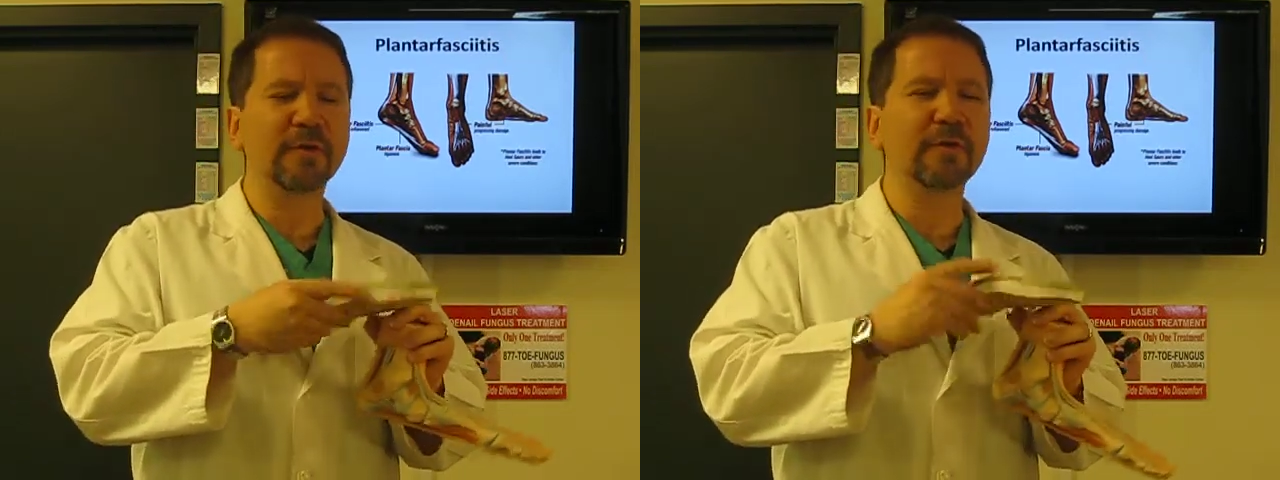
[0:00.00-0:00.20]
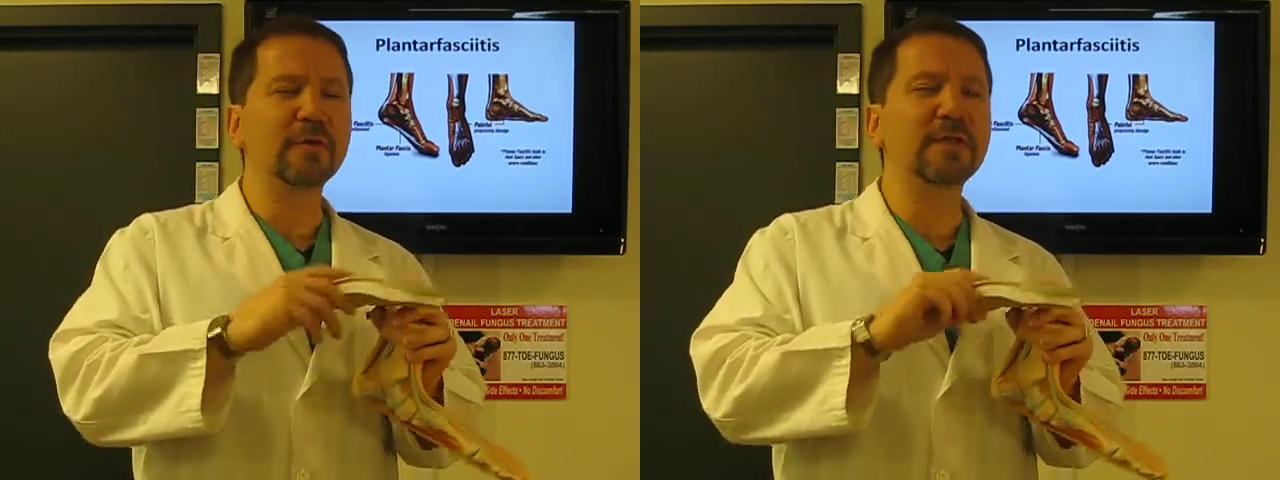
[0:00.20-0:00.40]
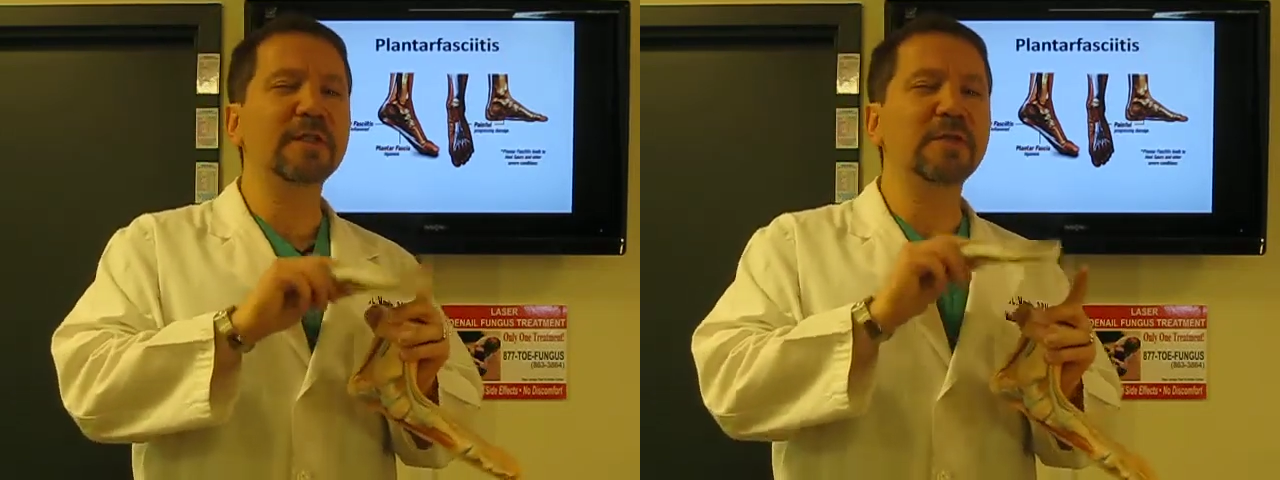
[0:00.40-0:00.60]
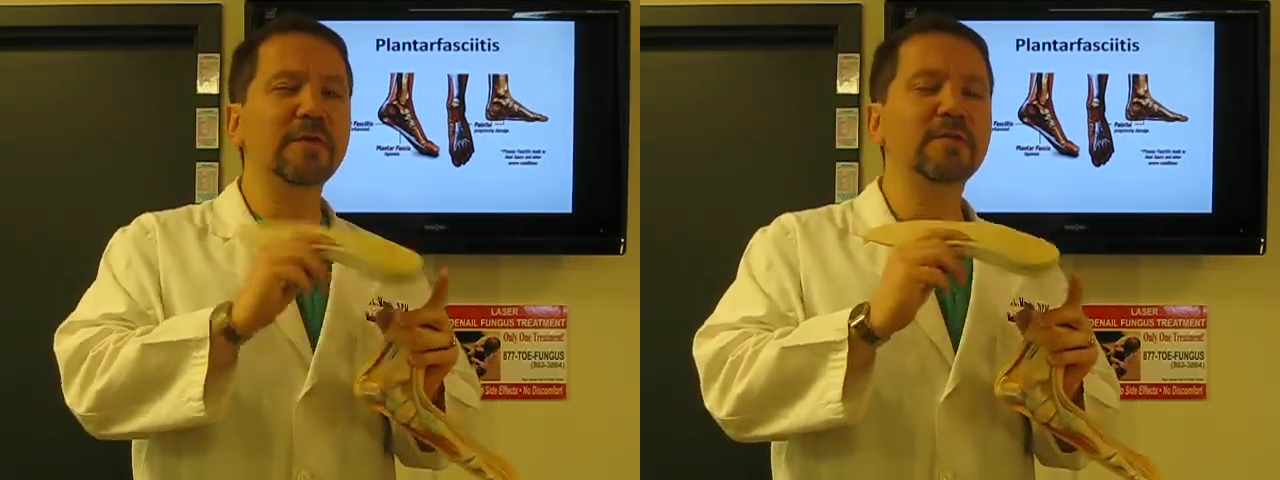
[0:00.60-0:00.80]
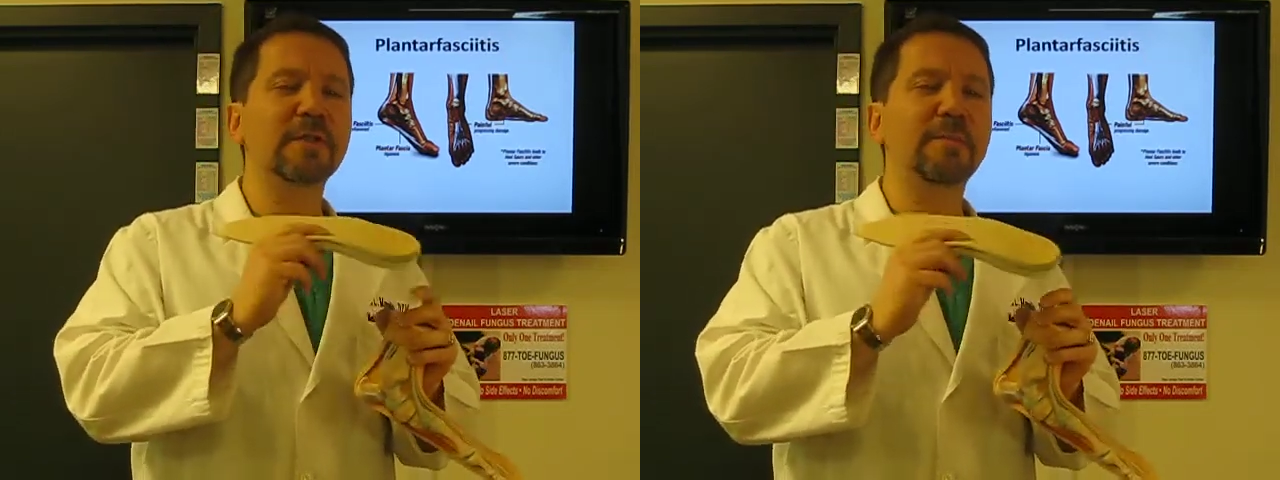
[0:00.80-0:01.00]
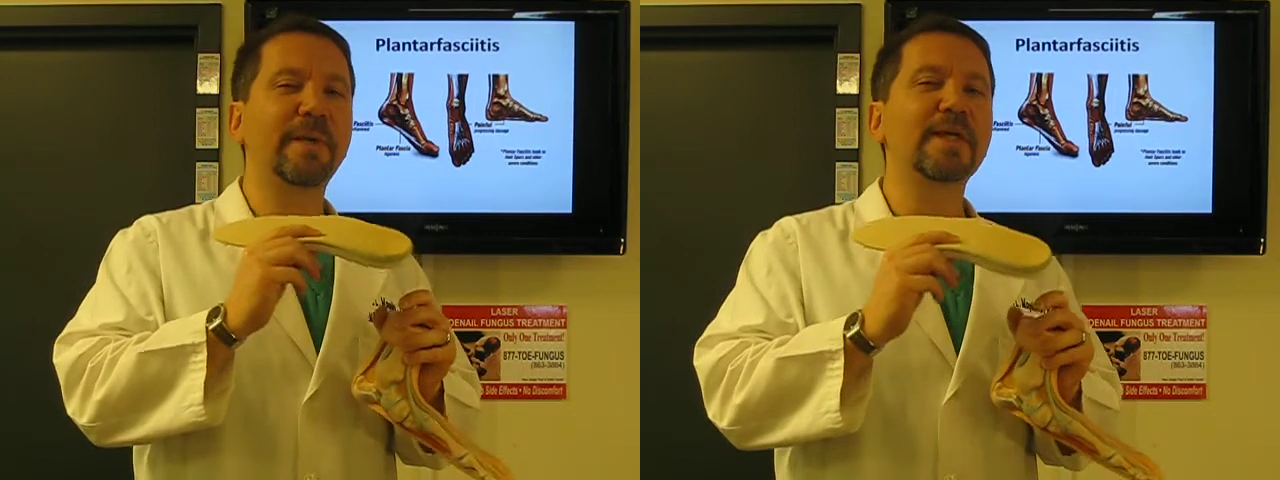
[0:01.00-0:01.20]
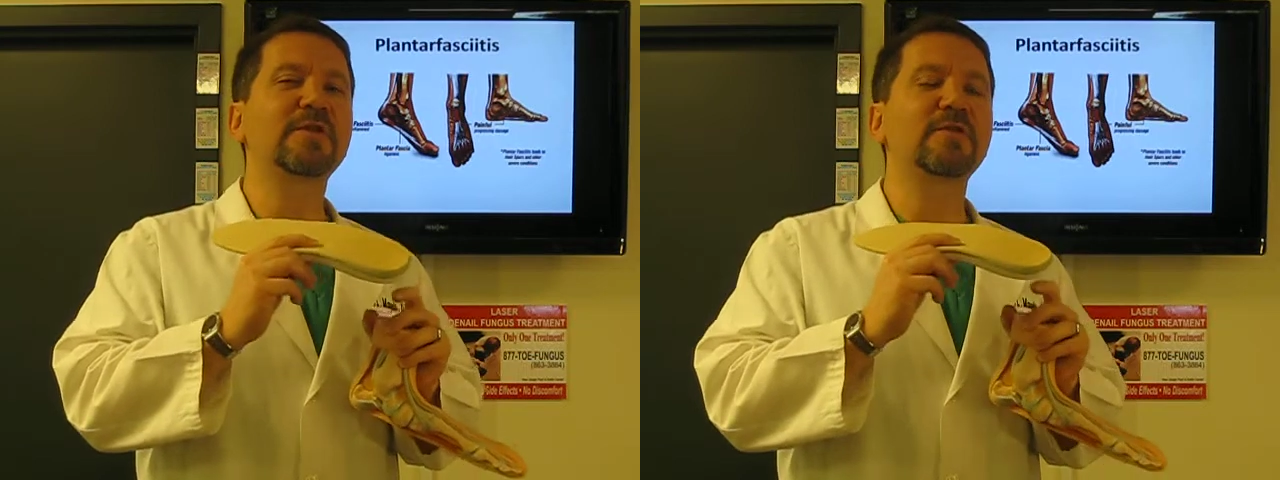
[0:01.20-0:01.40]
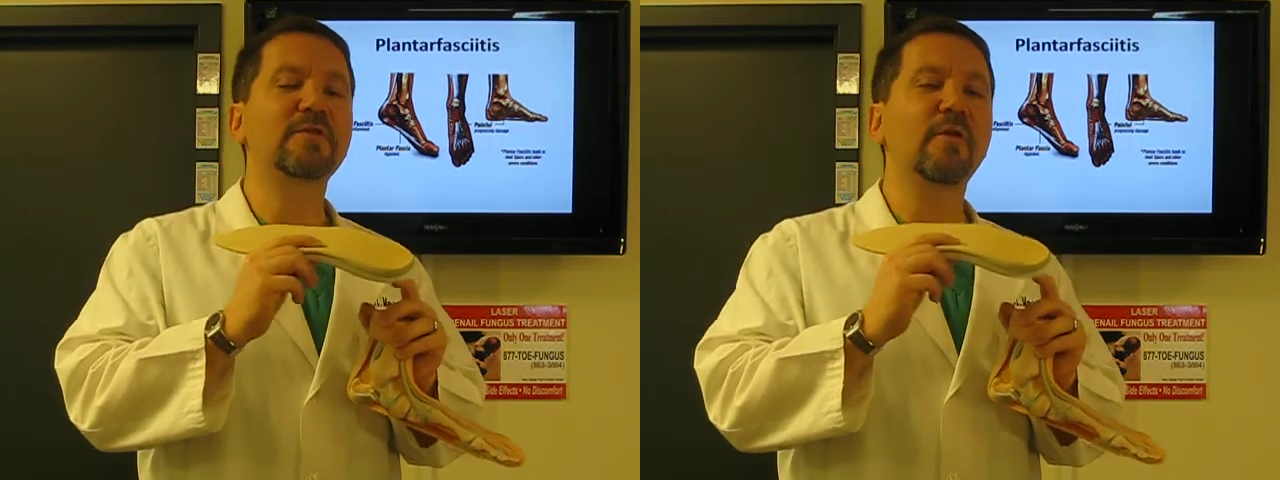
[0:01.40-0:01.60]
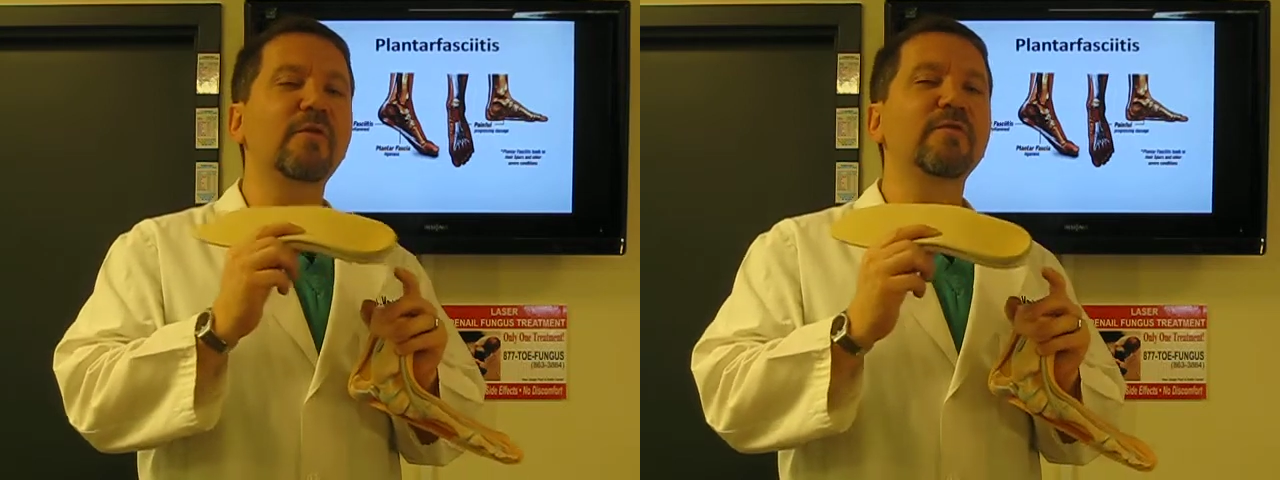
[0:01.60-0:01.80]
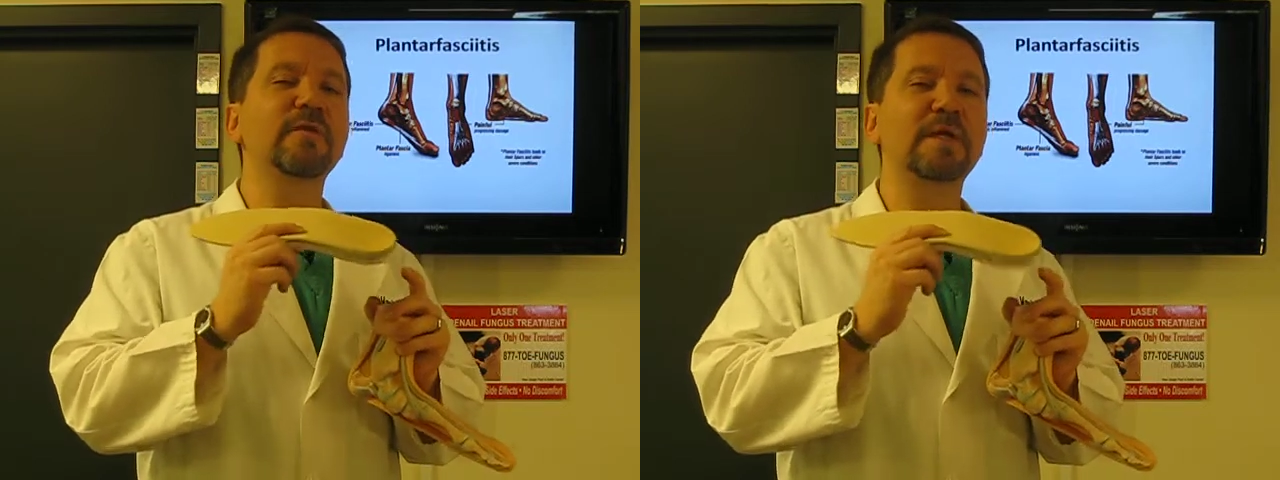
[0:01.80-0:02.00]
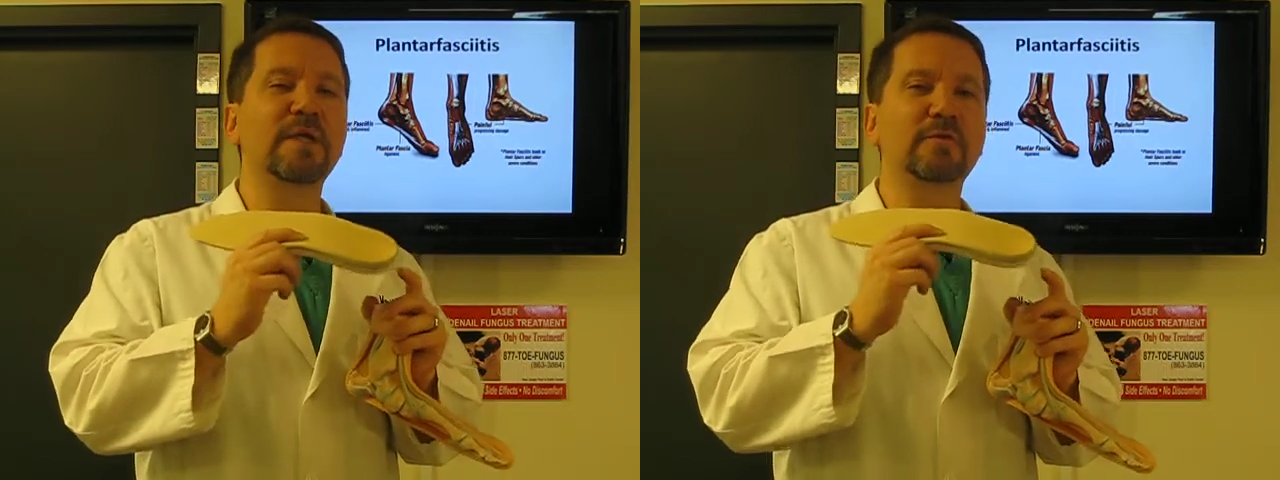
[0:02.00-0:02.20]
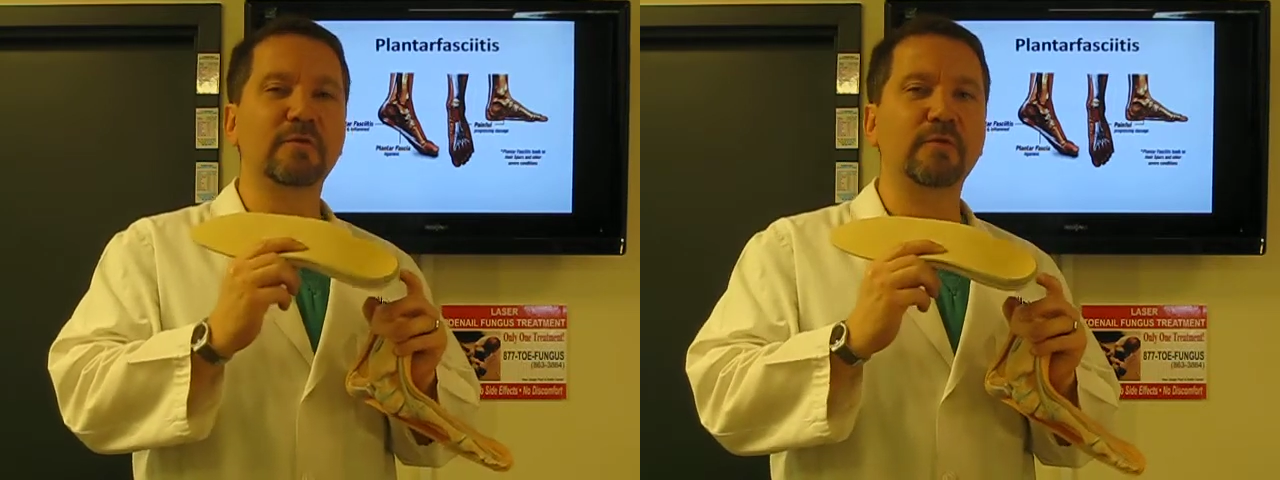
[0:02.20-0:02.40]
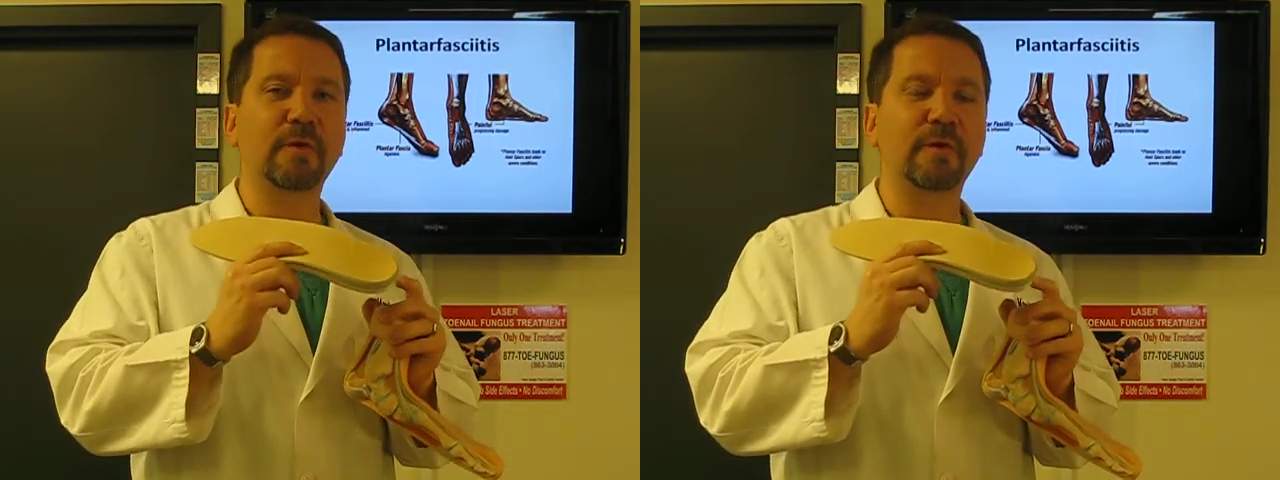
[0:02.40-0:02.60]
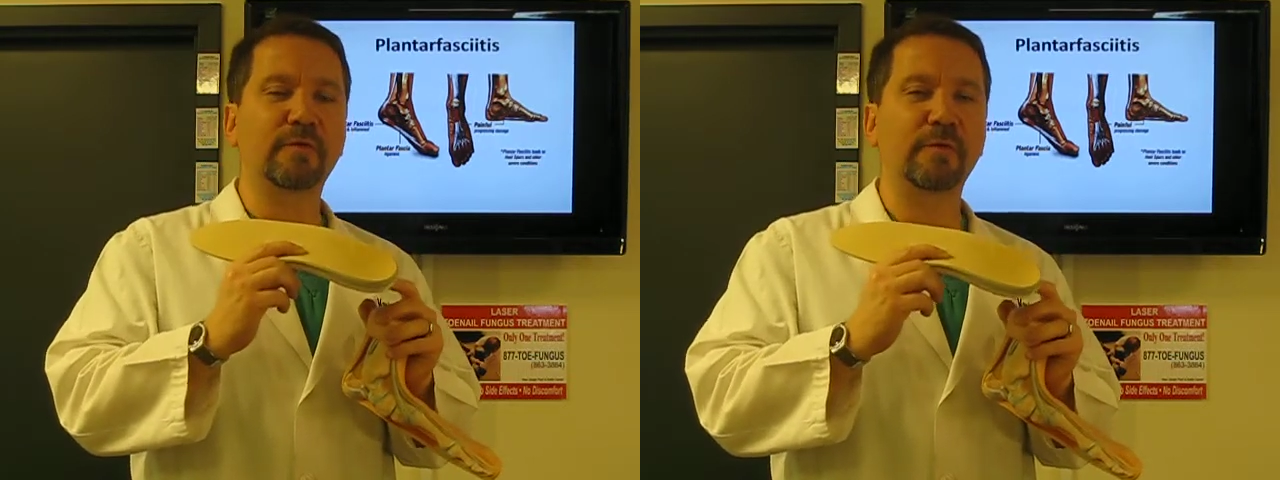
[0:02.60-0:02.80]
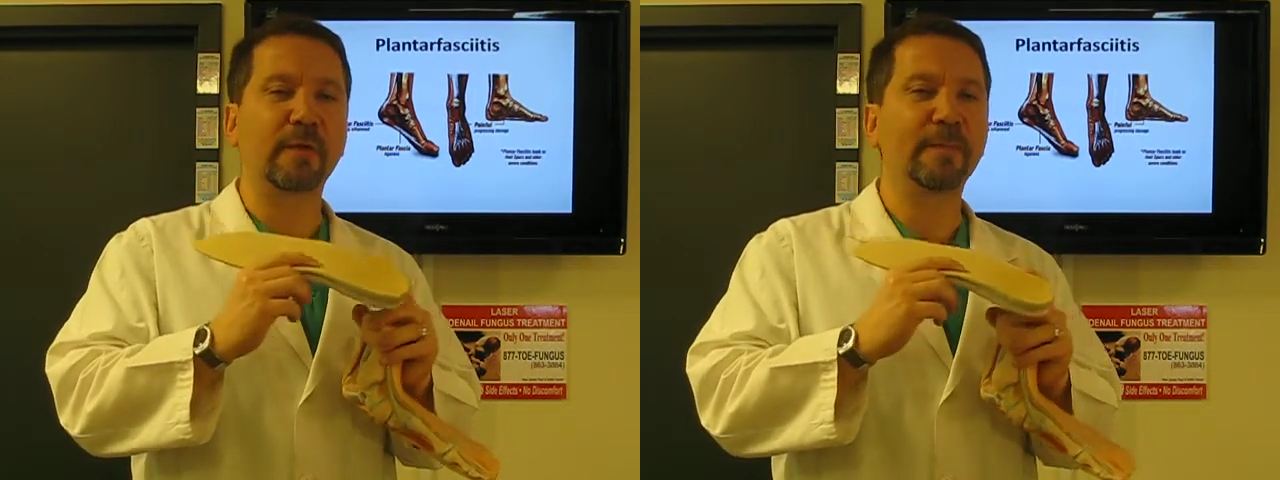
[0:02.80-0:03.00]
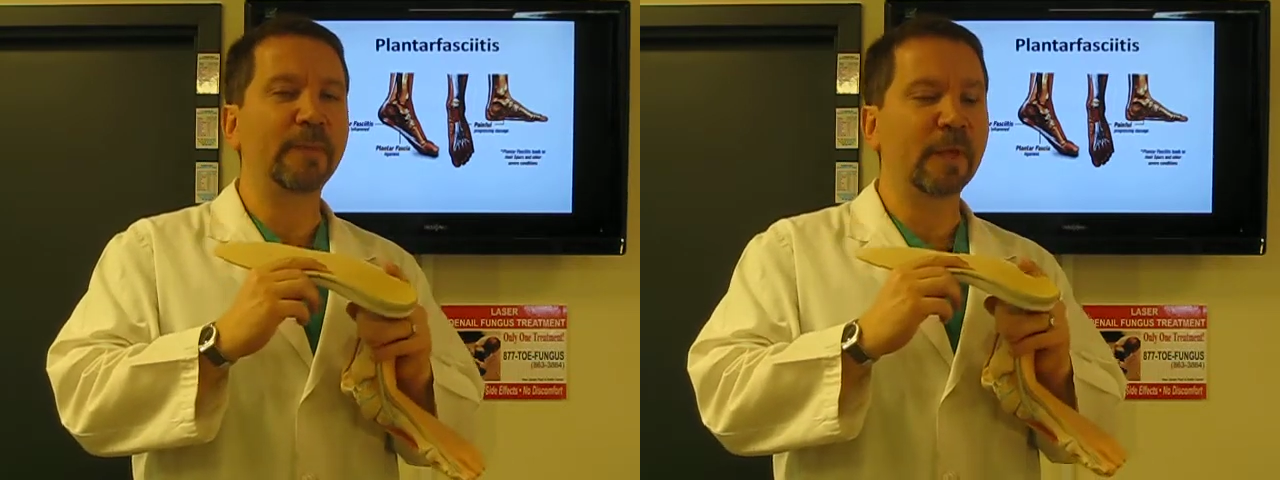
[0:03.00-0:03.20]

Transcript: usually used in patients over the age of 23.